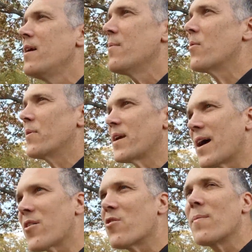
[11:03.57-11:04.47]
But when we
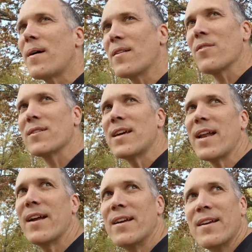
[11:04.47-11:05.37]
got home, I looked at
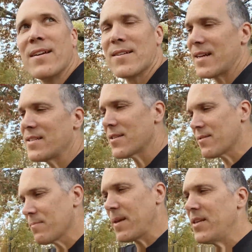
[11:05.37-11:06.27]
it because I just
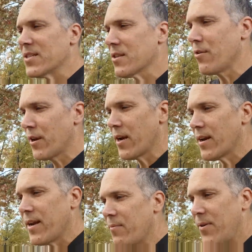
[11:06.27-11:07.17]
he just loaded it
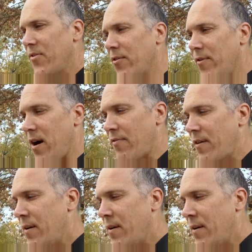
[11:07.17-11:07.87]
in and we drove off